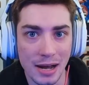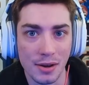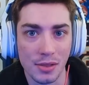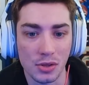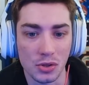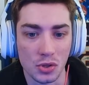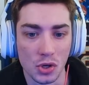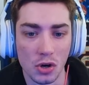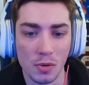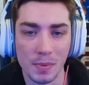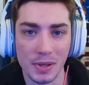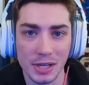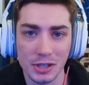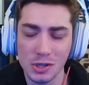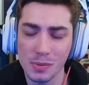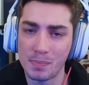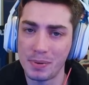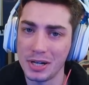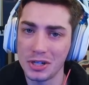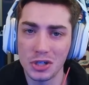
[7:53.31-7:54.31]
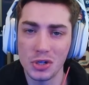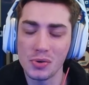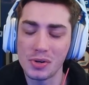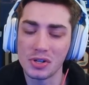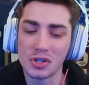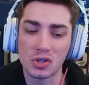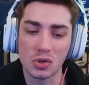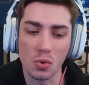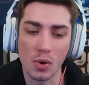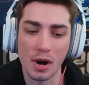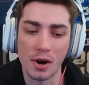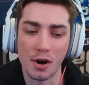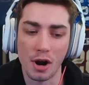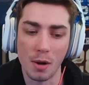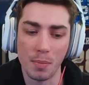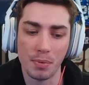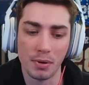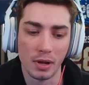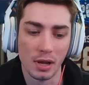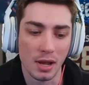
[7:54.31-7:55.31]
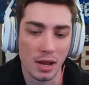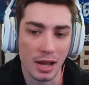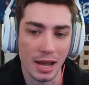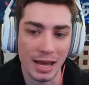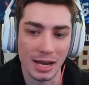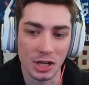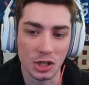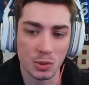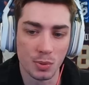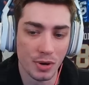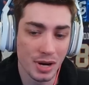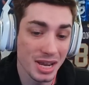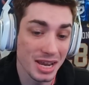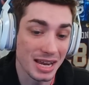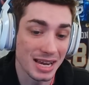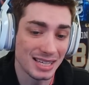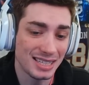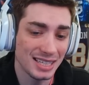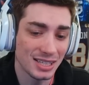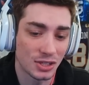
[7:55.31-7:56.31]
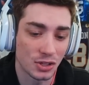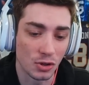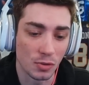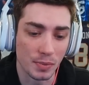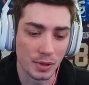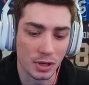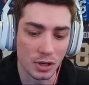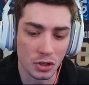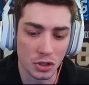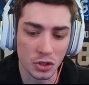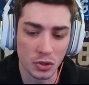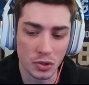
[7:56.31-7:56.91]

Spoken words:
of the zone, but that's a pitch you can square up. And it's pretty easy to because you